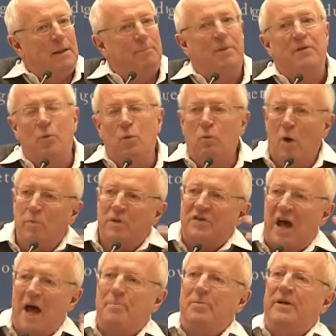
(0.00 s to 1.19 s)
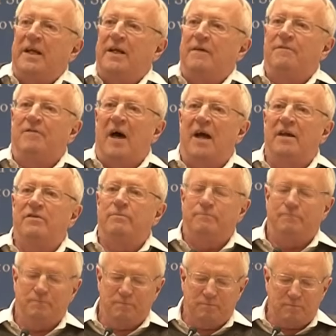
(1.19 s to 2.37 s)
But what was happening, in fact,
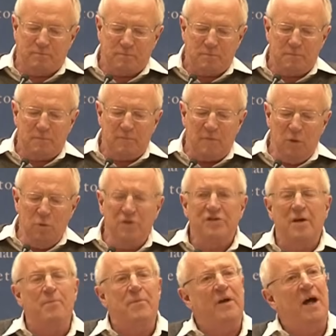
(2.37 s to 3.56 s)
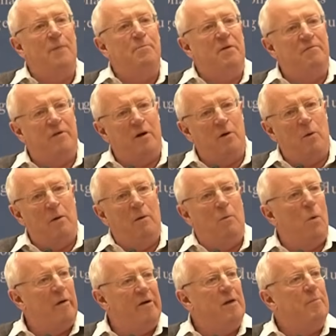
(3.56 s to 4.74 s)
was something I'd been very
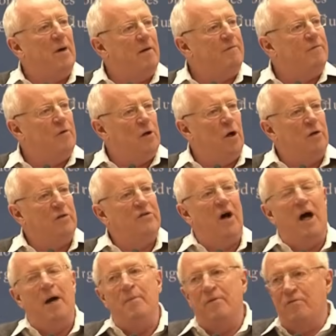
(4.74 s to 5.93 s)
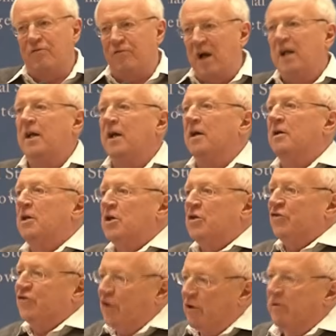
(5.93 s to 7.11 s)
worried about for a long time. The failure,
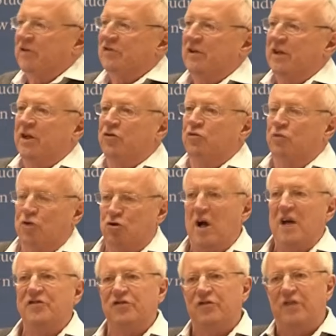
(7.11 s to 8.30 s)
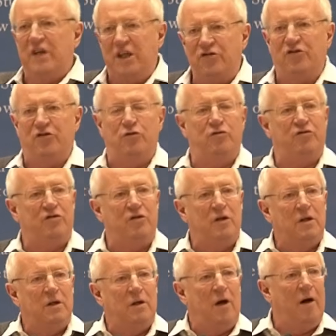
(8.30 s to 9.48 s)
seriously, to address the issues
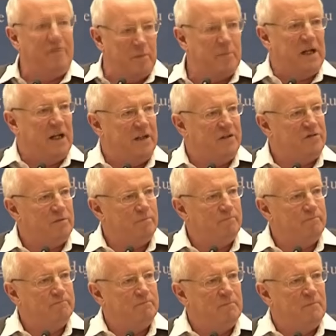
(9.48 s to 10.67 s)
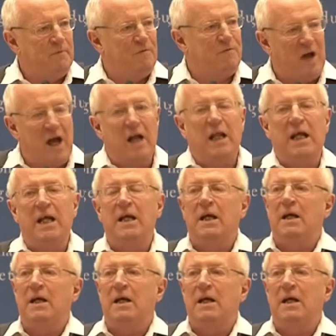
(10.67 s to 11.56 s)
of the Middle East, fairly